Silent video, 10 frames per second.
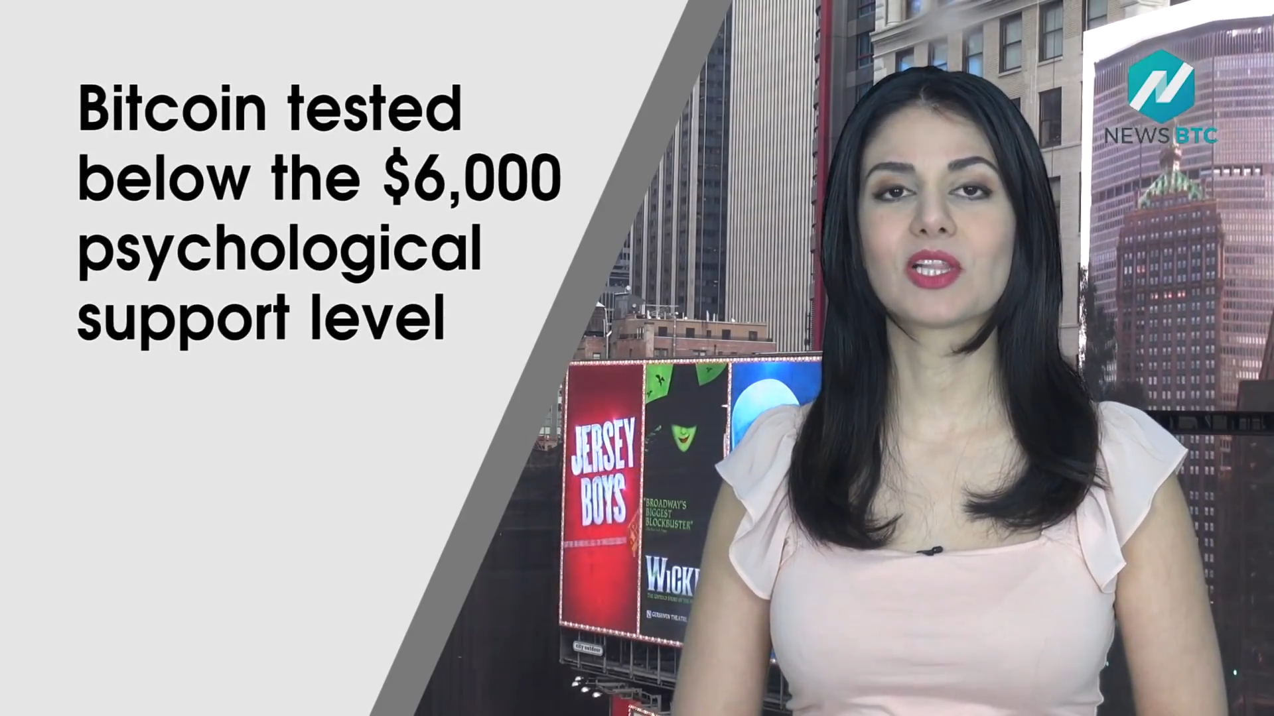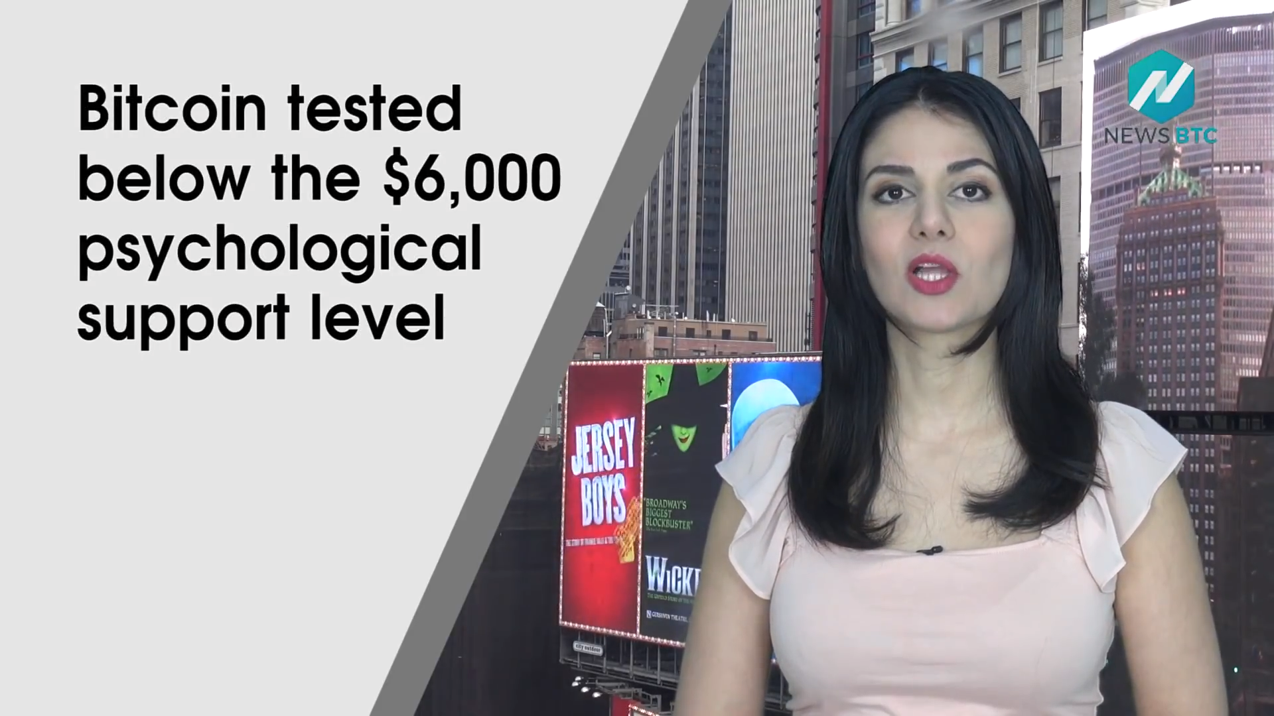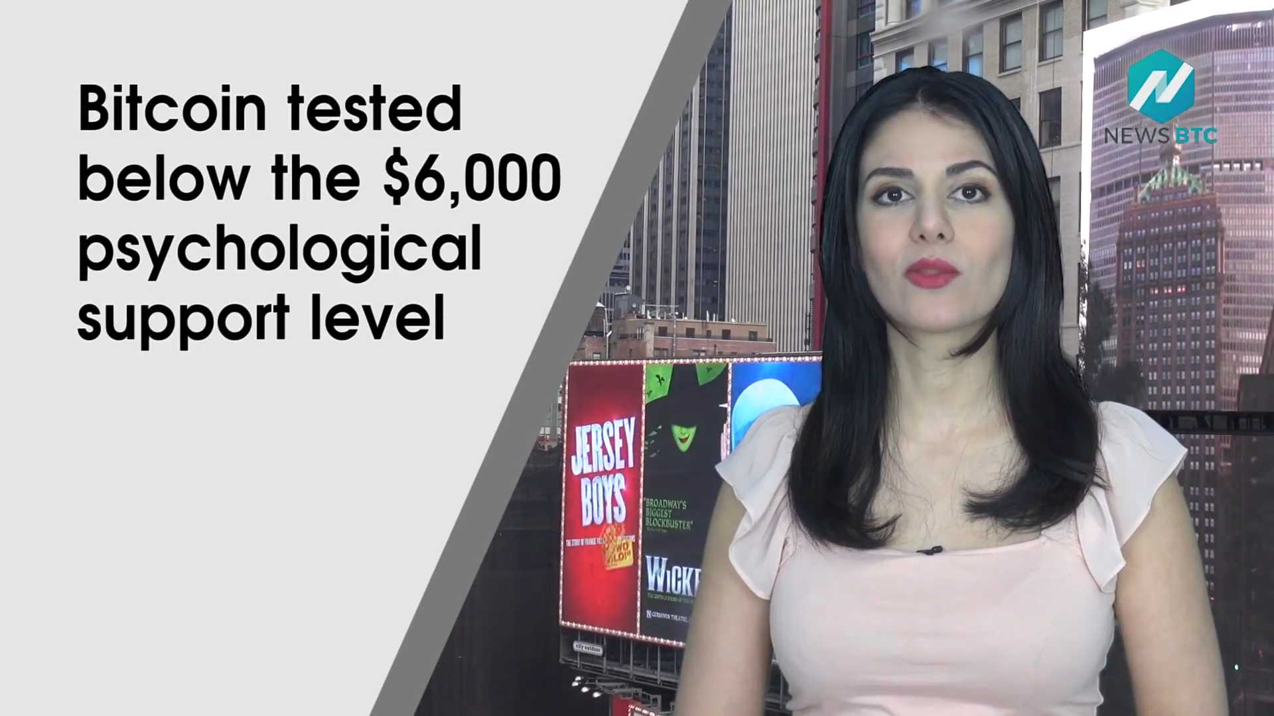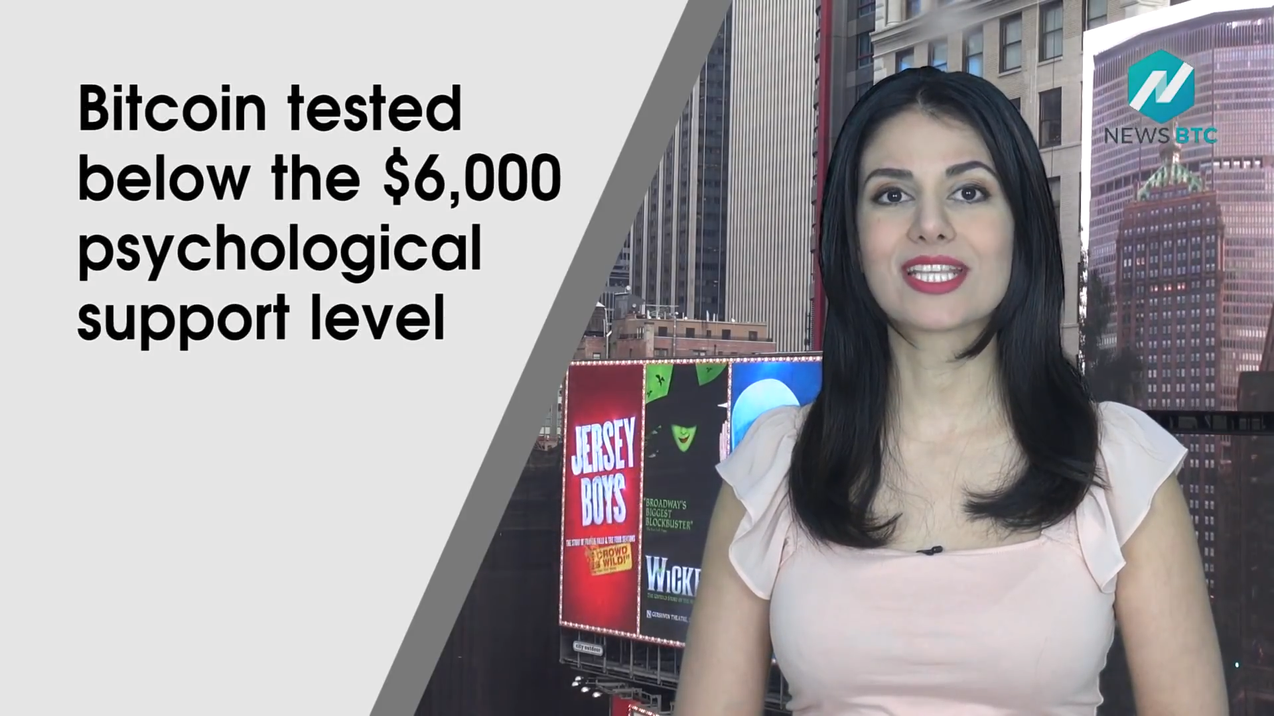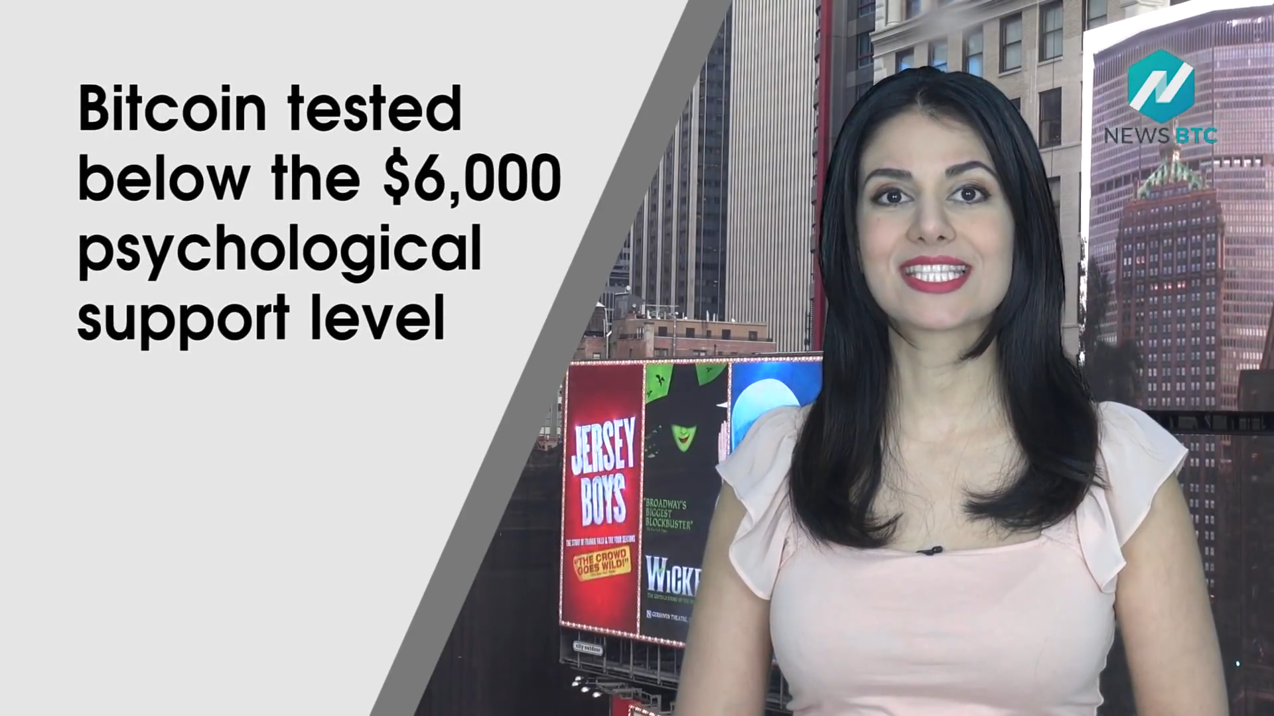
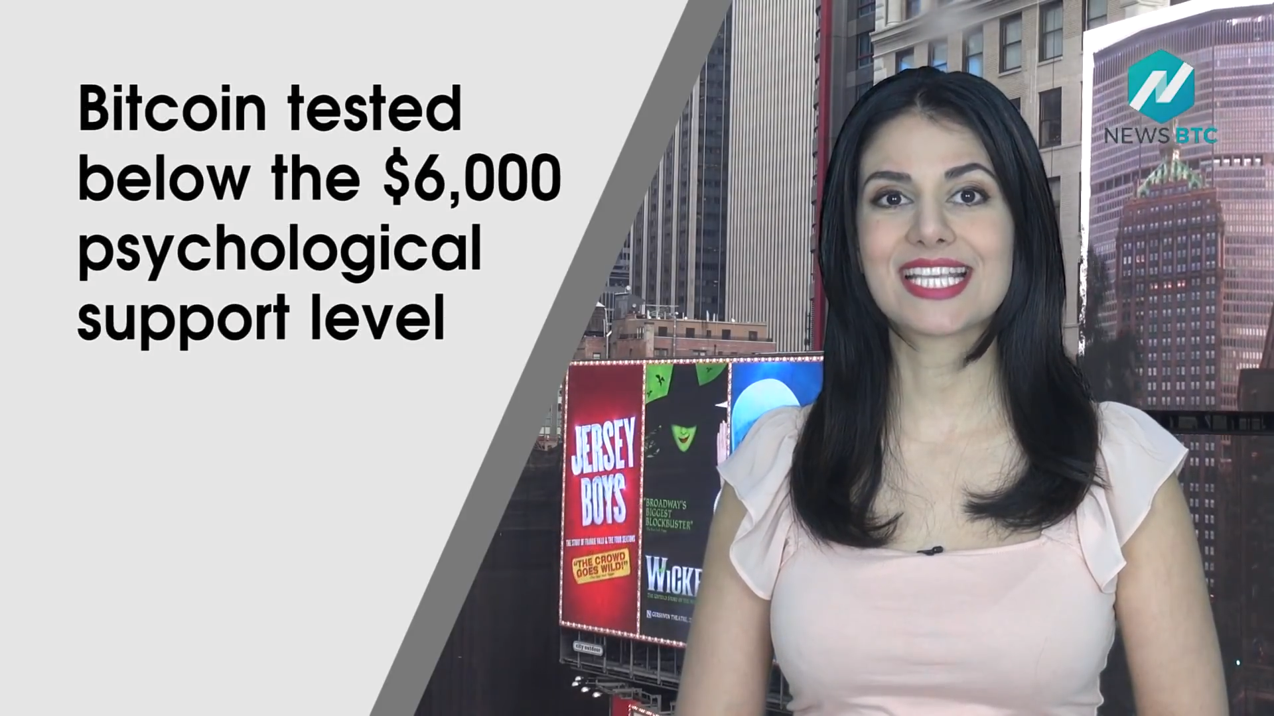below the